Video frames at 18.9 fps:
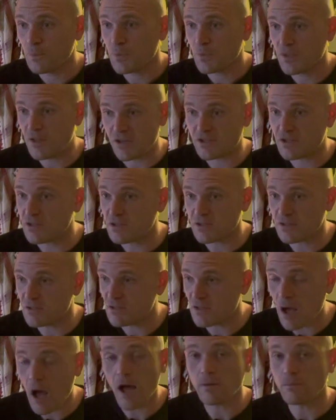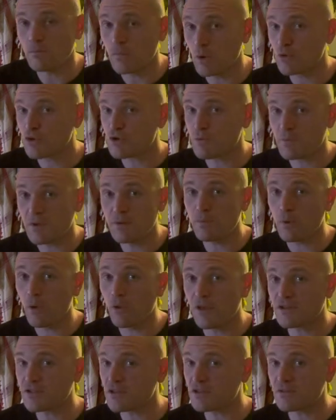This is not most people.
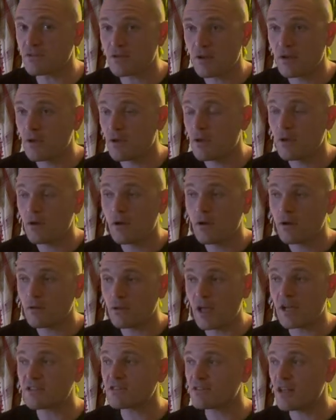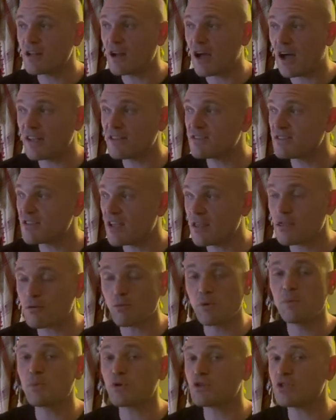This is less than, I'd say,
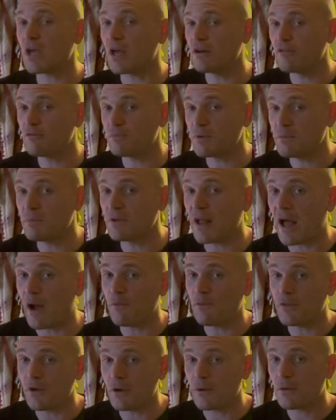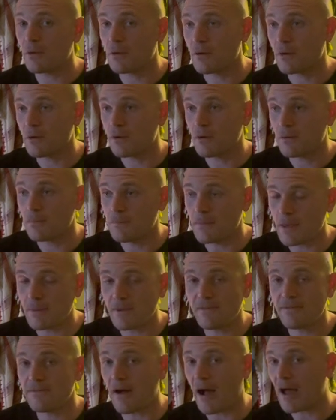3% of people out there. Maybe
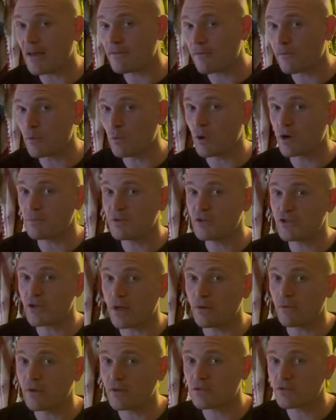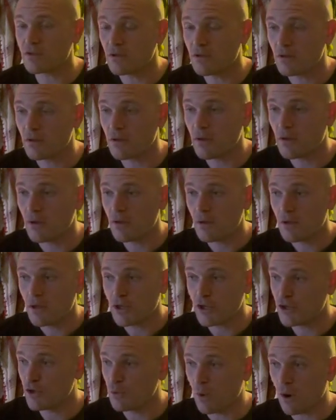5 if you want to be generous.
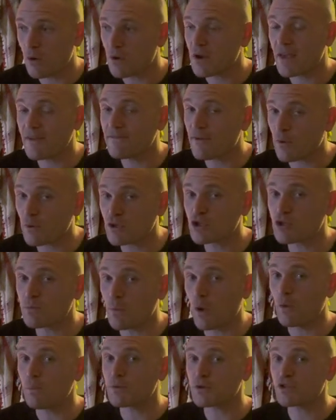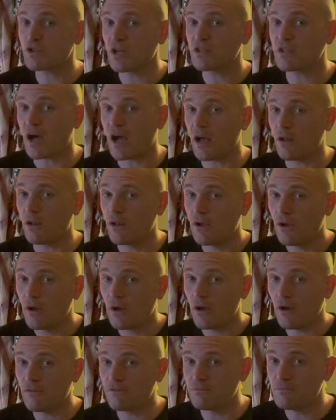You are in a very small percentile
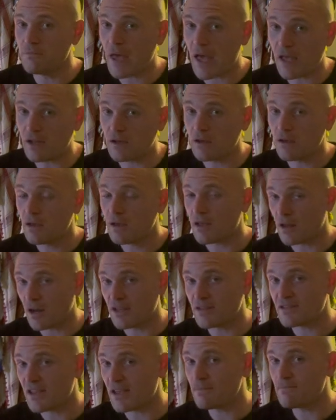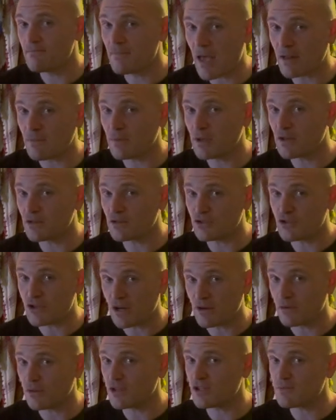of men, and I say men because
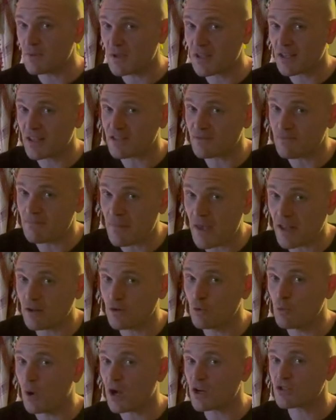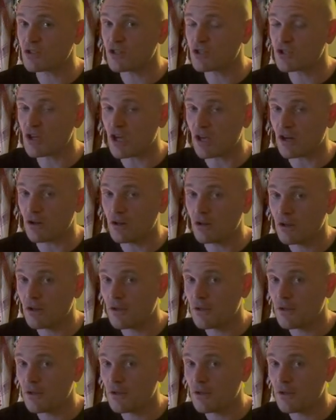generally speaking, it's men who watch this channel,